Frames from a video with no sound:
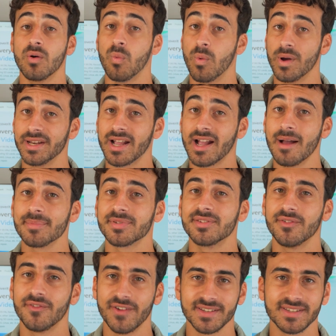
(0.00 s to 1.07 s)
When it comes
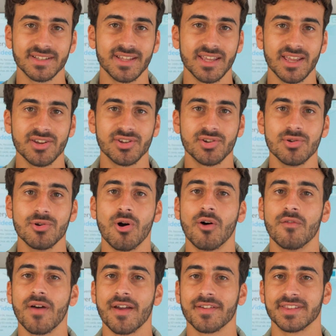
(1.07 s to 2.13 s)
to fixing the issue
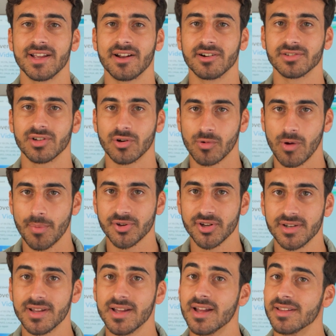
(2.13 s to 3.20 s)
of S D card
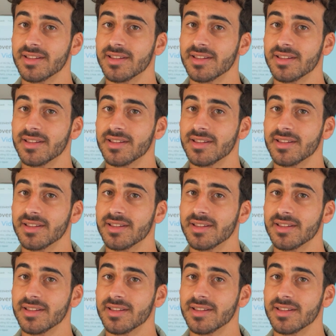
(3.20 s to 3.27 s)
corruption,